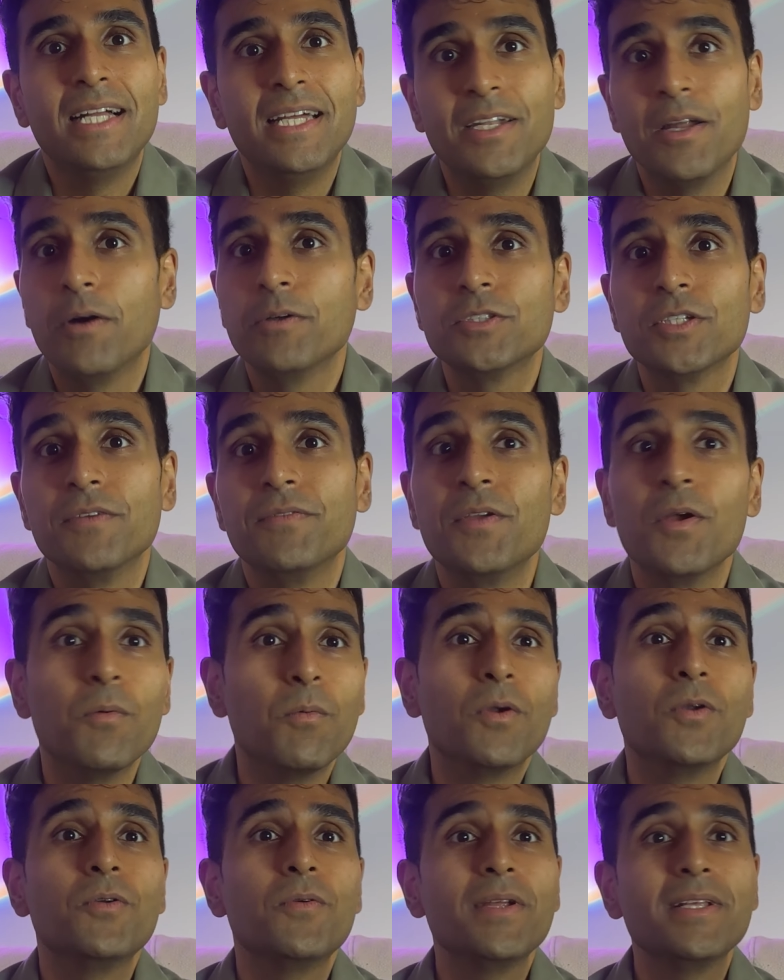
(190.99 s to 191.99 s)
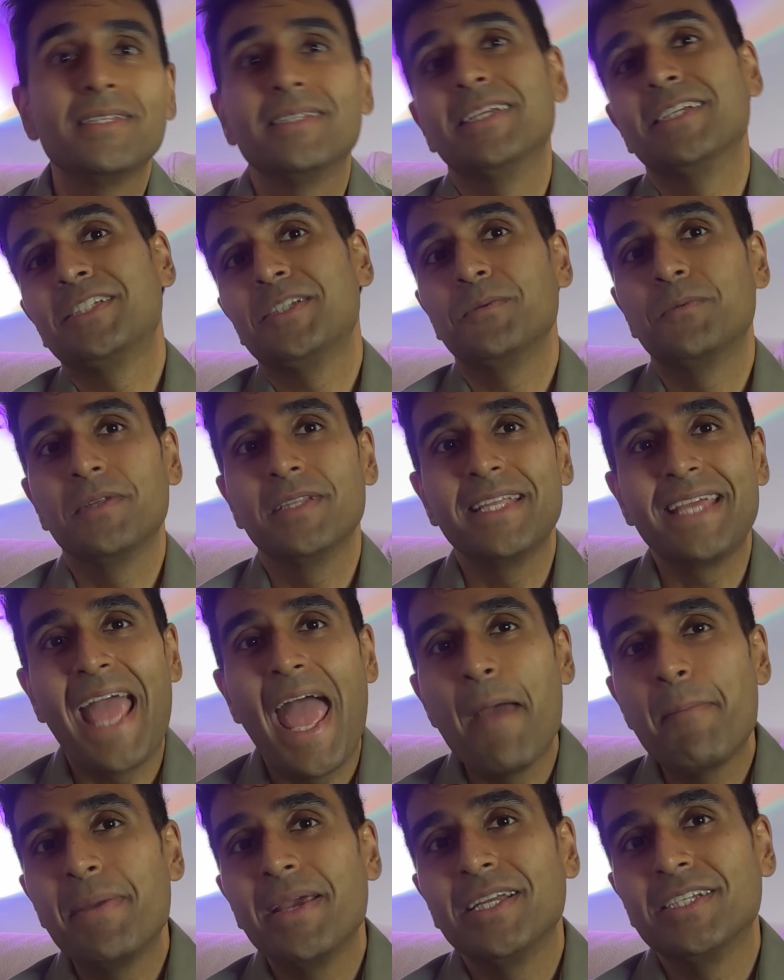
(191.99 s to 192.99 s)
And also, if you're wondering, this is what the
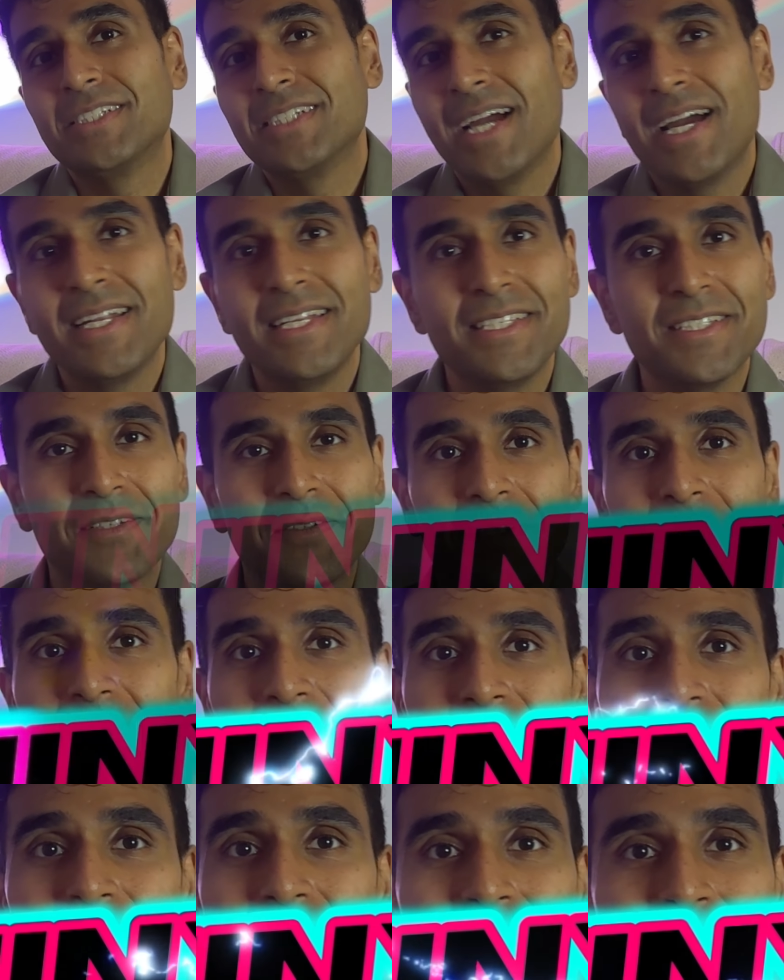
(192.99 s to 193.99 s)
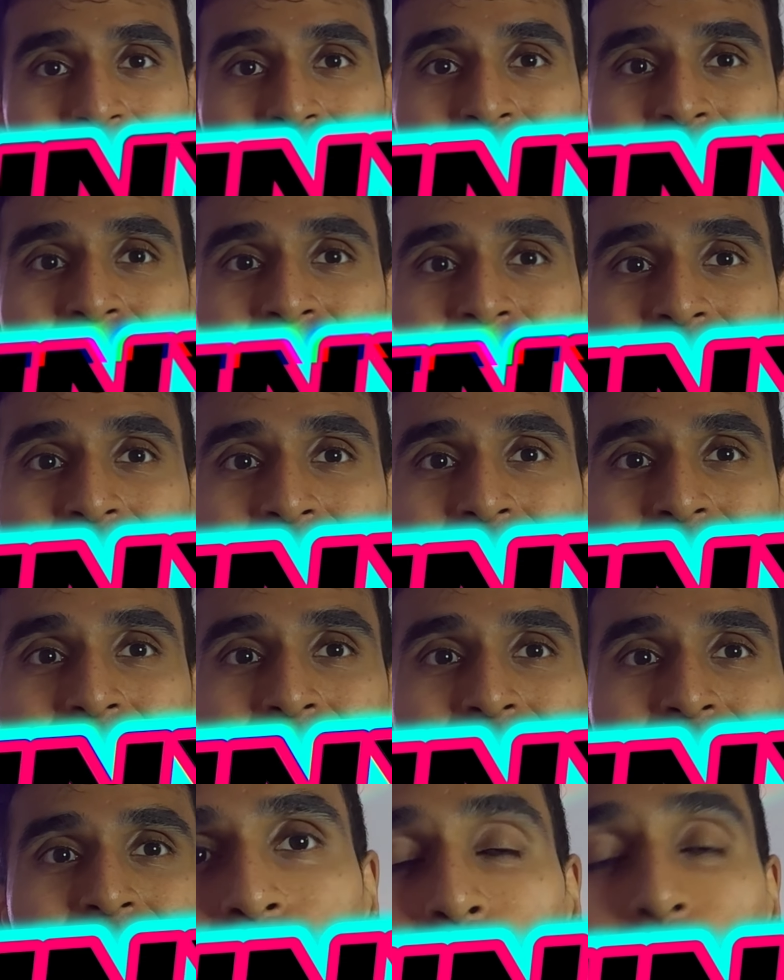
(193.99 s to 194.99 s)
epic shinies look like.
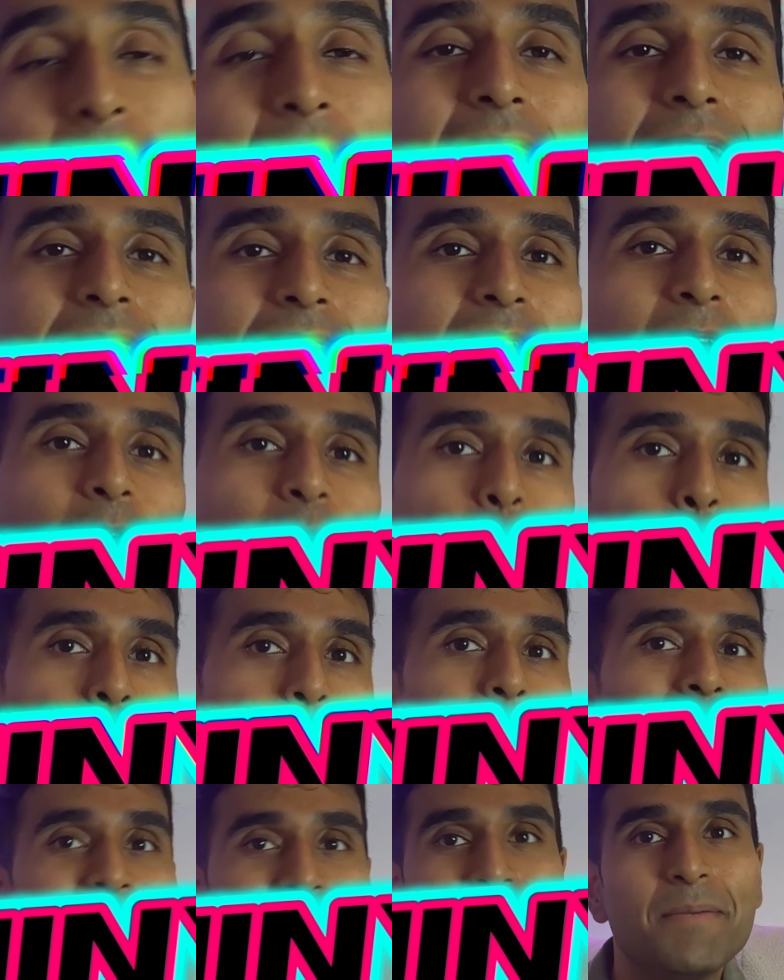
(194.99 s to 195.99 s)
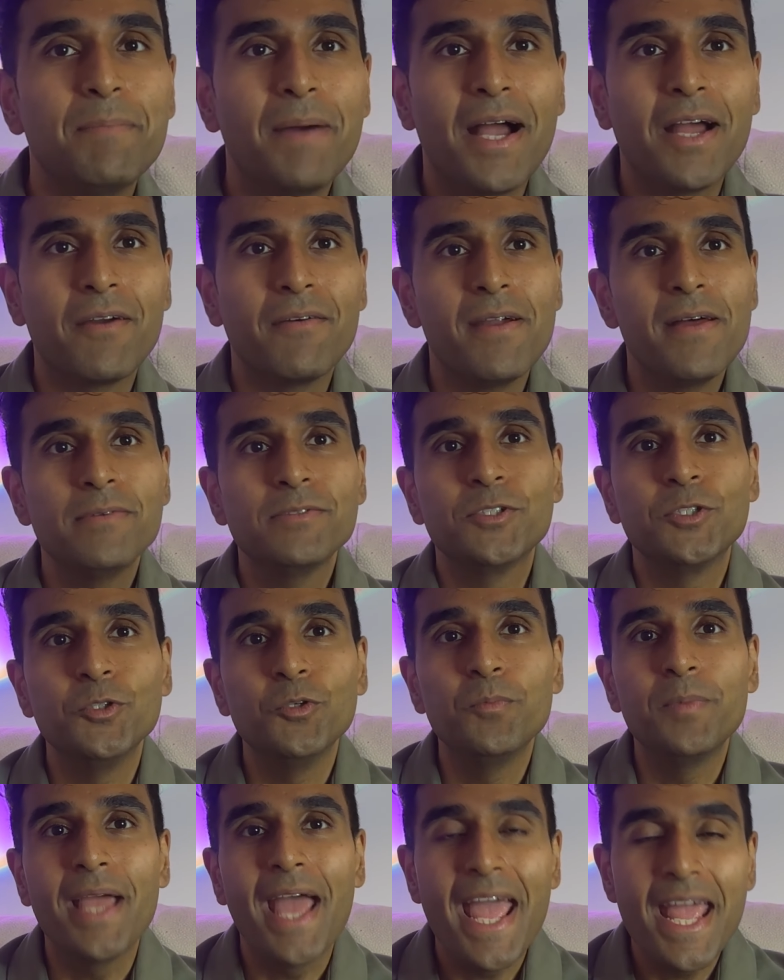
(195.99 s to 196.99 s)
Okay, now going back to backgrounds,
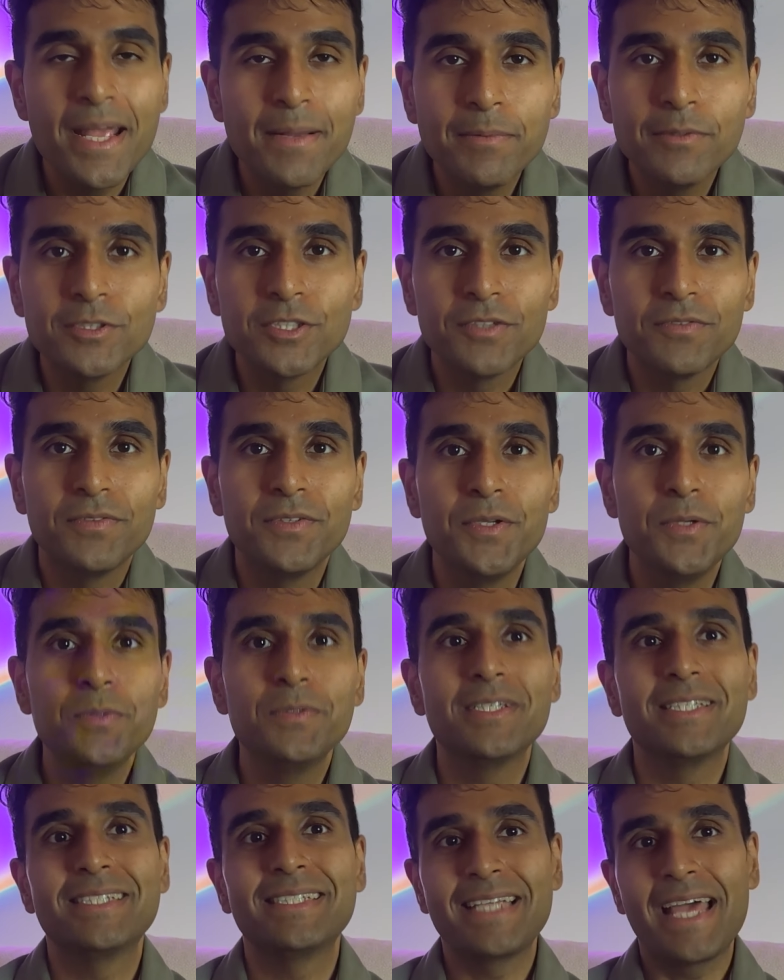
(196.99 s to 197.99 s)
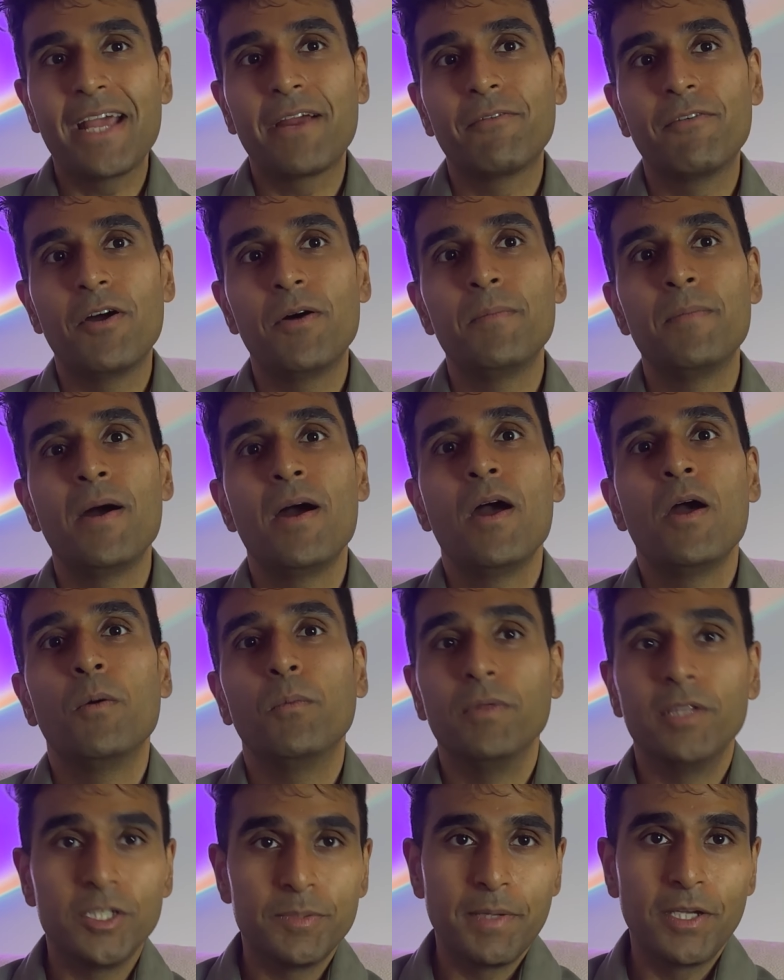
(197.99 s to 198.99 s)
you'll be able to fuse a Zekrom
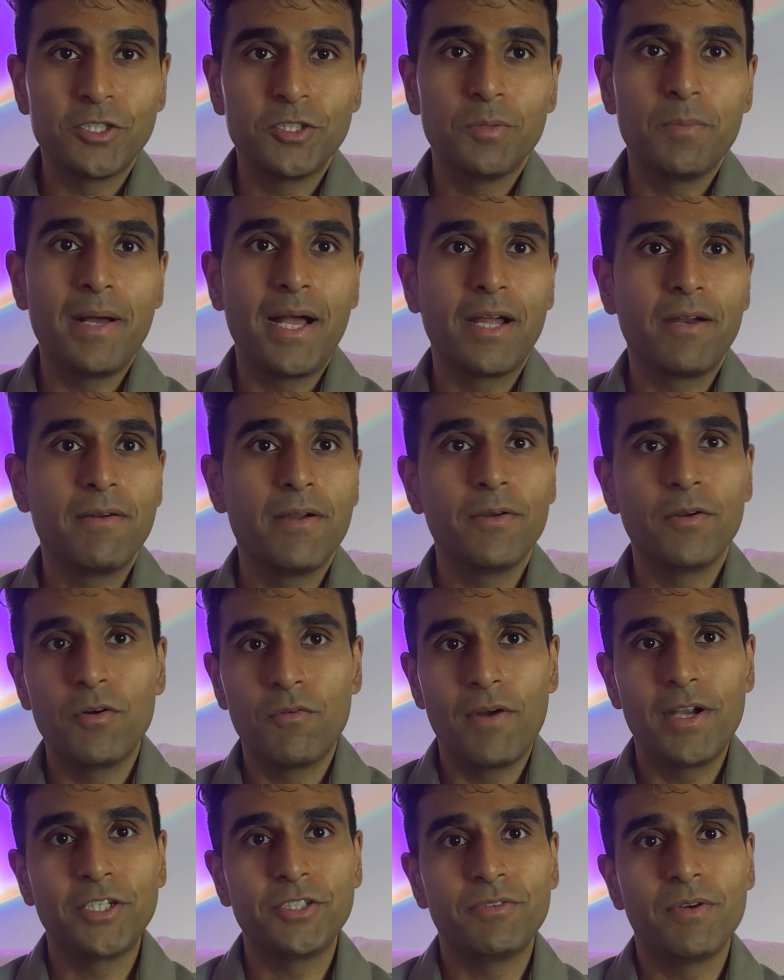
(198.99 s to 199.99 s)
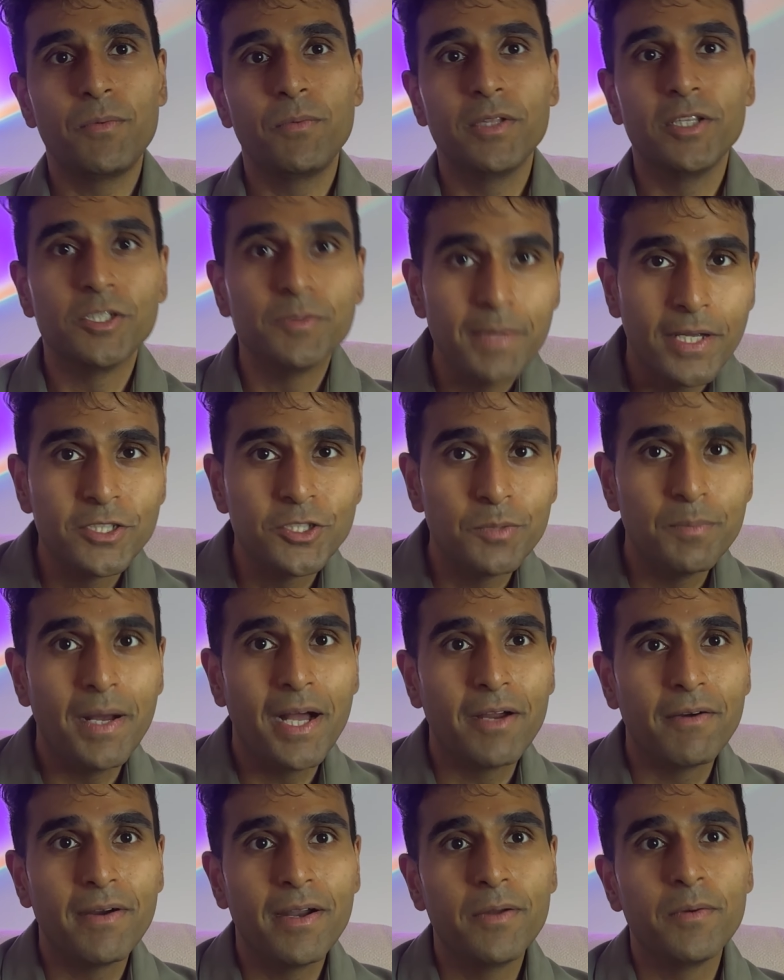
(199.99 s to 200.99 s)
with a special background or a Reshiram with a special
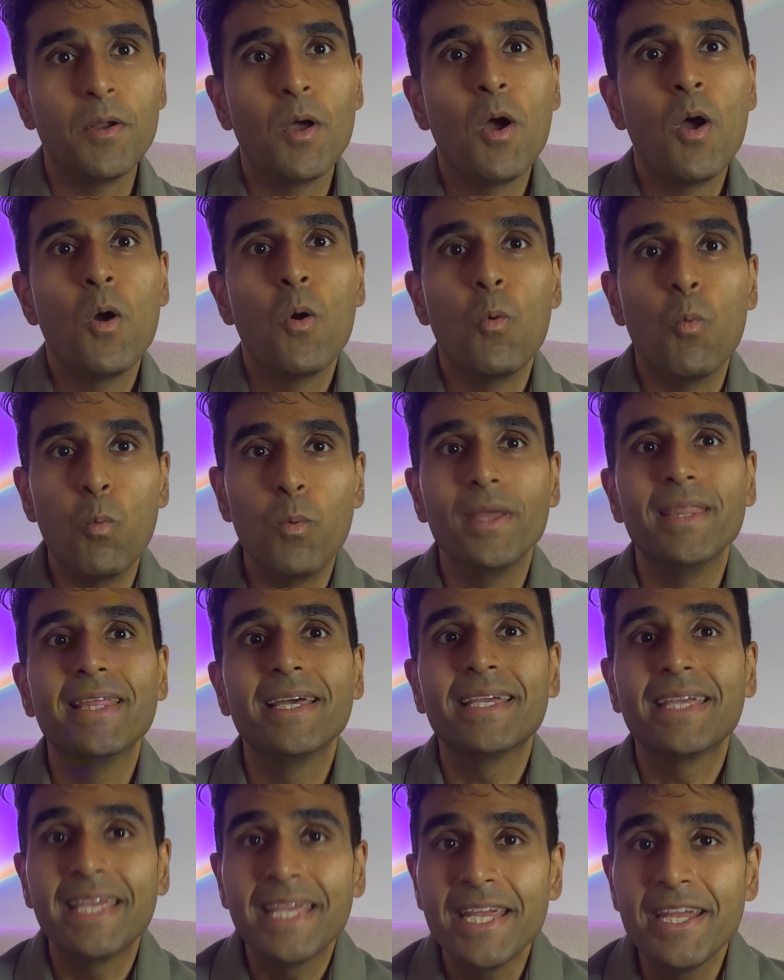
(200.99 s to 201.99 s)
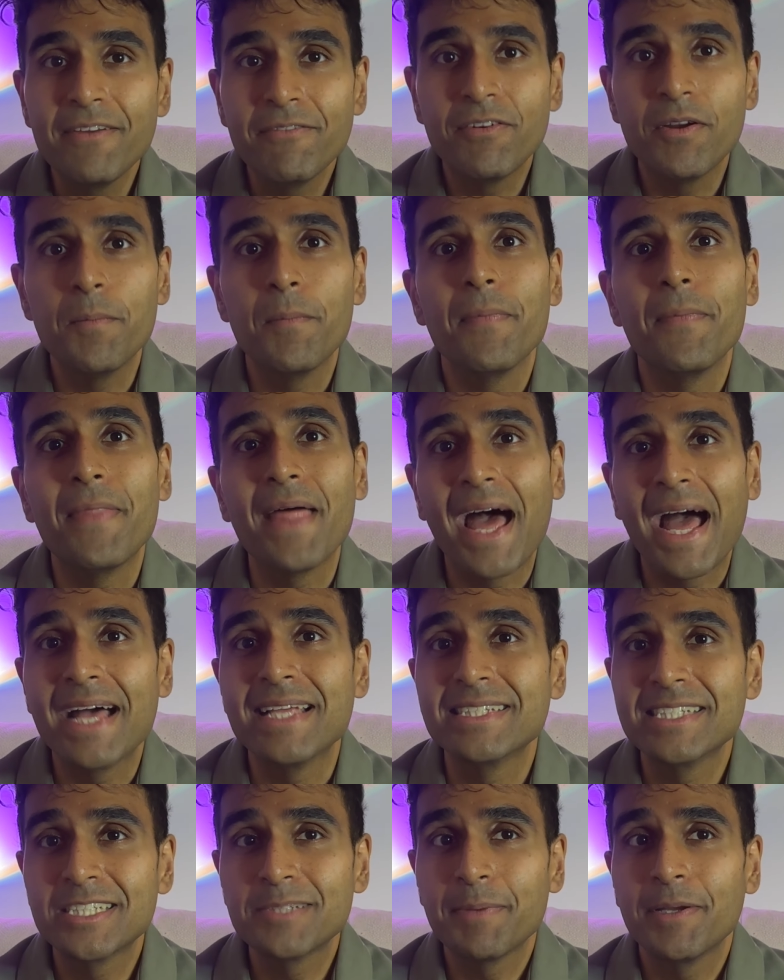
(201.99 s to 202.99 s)
background with a Kyurem that
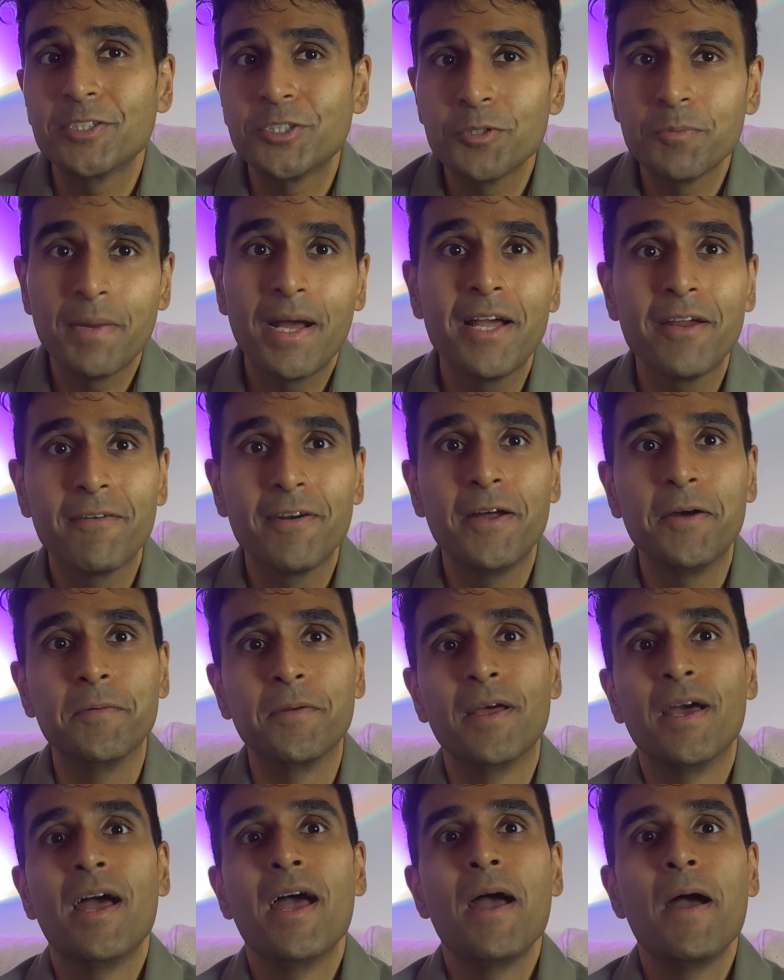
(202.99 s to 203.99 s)
has a special background.